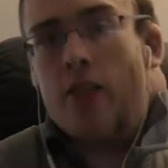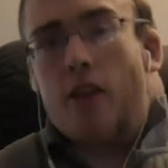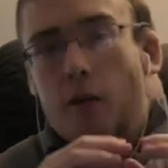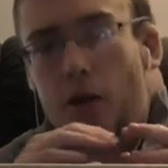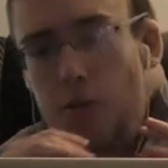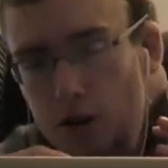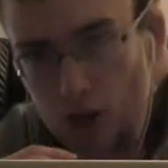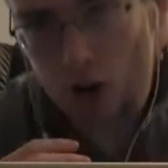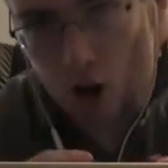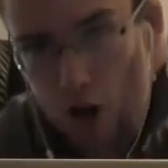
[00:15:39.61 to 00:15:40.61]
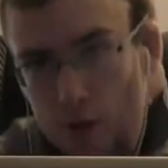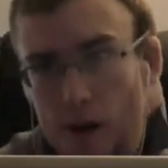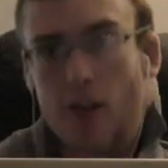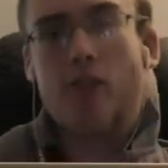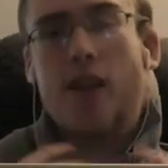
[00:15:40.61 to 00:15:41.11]
Now, what I want to talk
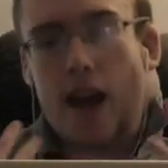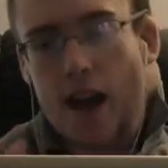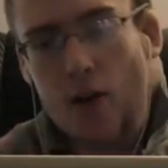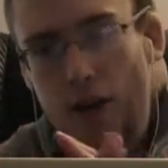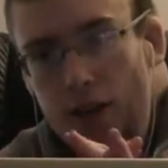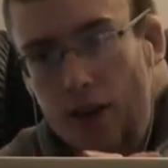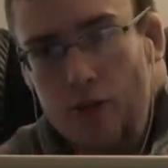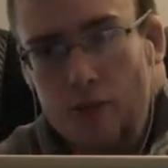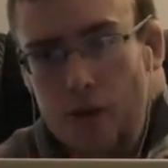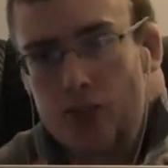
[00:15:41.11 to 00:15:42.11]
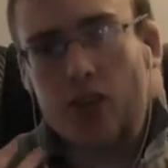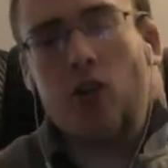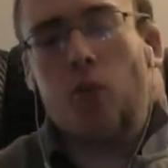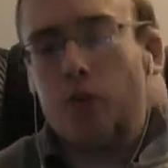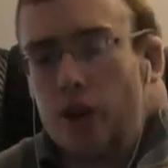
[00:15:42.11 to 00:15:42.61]
about now is just my
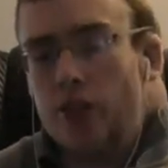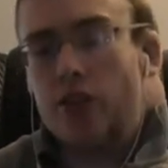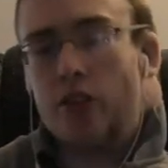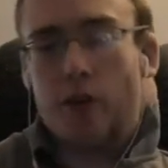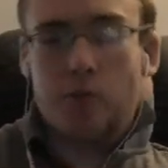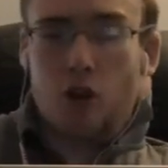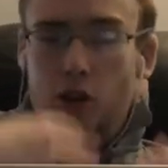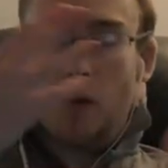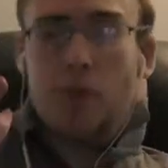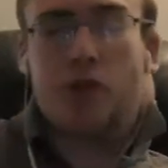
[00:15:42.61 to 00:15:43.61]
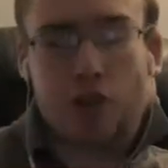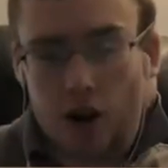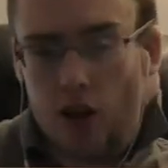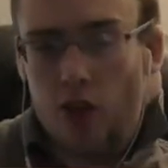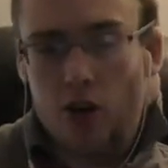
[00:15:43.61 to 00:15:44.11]
general predictions. I've tilted up the
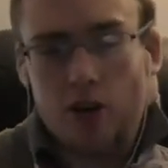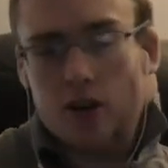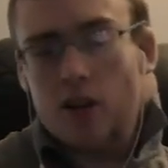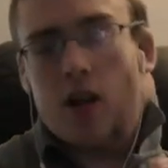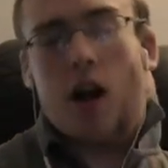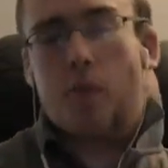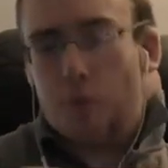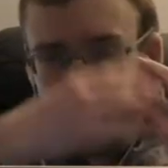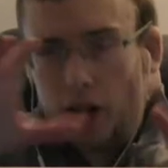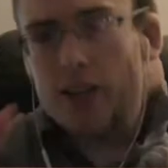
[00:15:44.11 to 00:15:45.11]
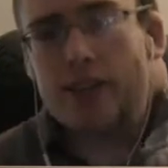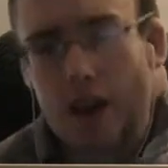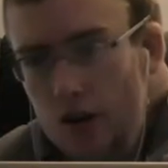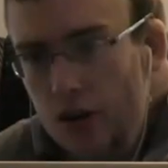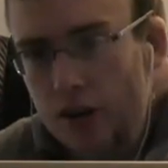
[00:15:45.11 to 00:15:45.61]
trailer. I've broken it
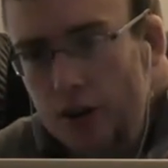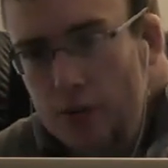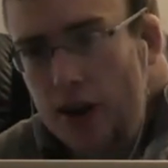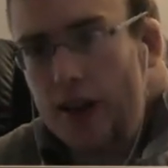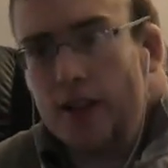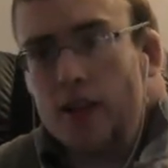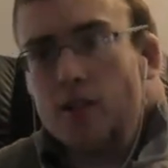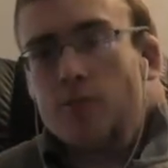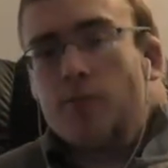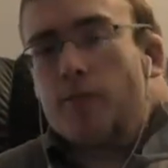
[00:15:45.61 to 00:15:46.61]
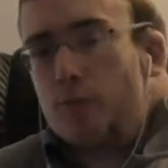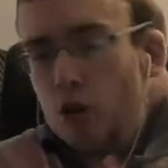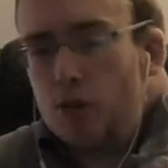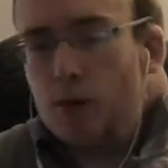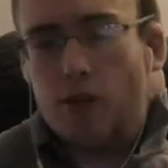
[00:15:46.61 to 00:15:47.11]
down a little bit.
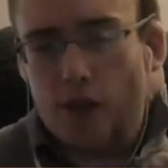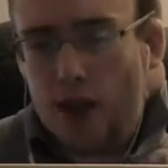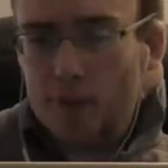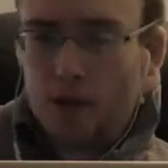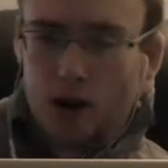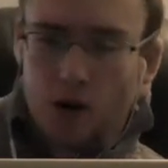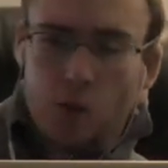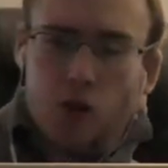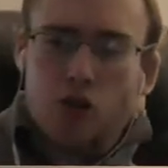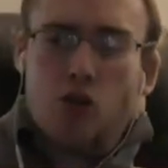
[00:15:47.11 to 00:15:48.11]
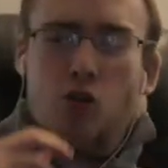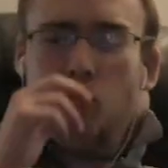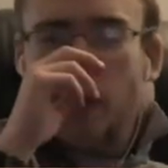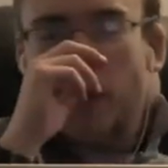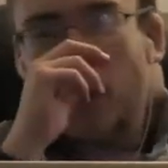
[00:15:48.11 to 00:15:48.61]
Talked about that, but who
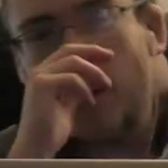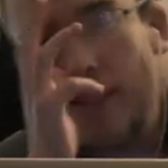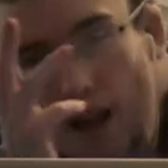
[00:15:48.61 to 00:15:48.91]
do I think is going to